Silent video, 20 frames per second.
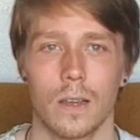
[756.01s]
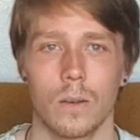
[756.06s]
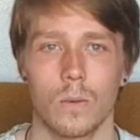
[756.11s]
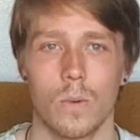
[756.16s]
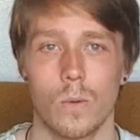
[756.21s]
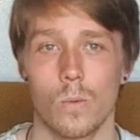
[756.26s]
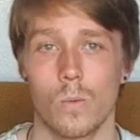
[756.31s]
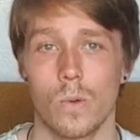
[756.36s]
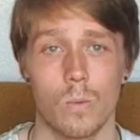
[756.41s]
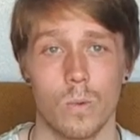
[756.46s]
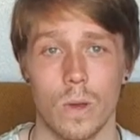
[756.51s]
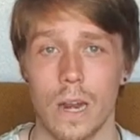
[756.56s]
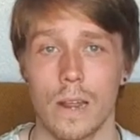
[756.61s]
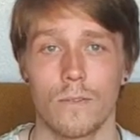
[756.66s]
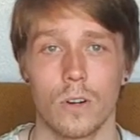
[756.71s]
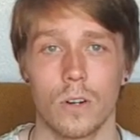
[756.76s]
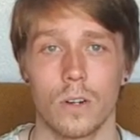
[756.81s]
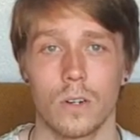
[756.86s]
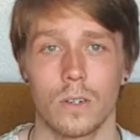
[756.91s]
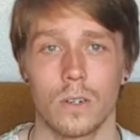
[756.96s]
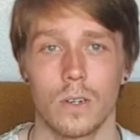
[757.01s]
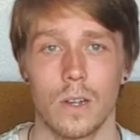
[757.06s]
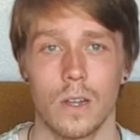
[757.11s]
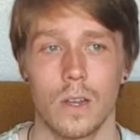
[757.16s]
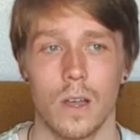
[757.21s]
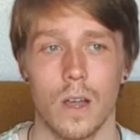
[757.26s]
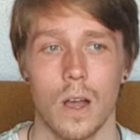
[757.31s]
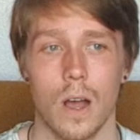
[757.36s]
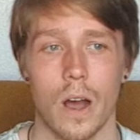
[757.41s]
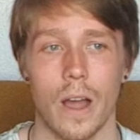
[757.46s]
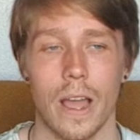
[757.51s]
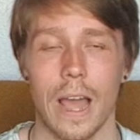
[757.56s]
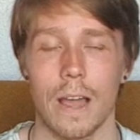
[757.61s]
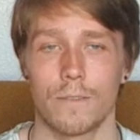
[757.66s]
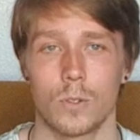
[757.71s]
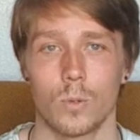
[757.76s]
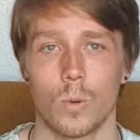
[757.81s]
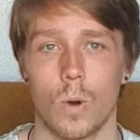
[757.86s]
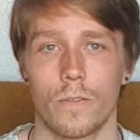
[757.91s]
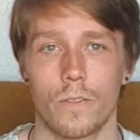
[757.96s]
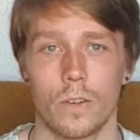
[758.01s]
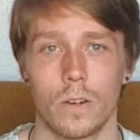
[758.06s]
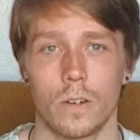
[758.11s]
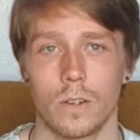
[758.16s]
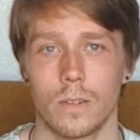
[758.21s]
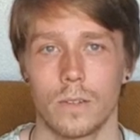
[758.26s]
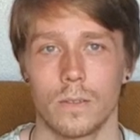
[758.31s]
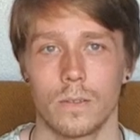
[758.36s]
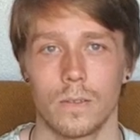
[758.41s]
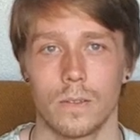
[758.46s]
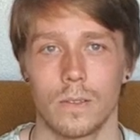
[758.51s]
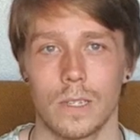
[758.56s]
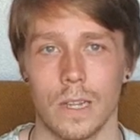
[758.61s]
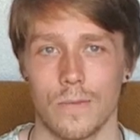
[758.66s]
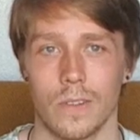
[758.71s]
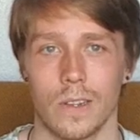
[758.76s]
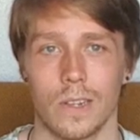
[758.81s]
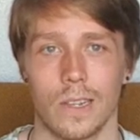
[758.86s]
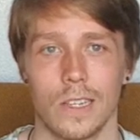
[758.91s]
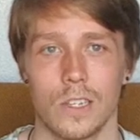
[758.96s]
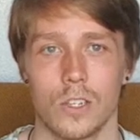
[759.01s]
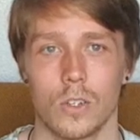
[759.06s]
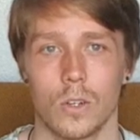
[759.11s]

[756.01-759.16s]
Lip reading: with whatever I have to offer, definitely.